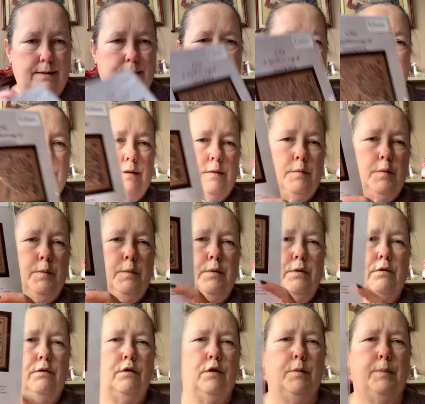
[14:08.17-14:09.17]
the
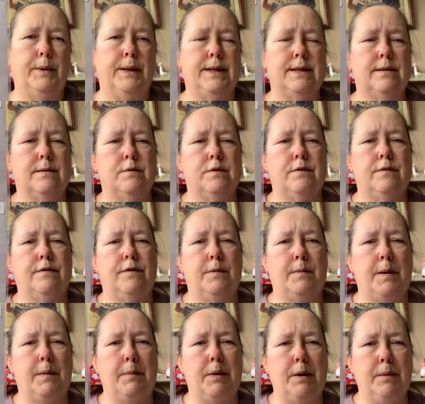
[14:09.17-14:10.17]
memorial piece I'm doing for my
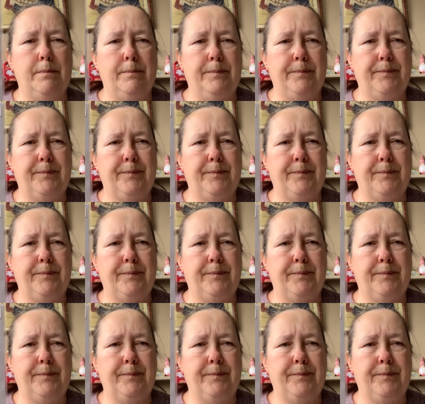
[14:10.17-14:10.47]
mum.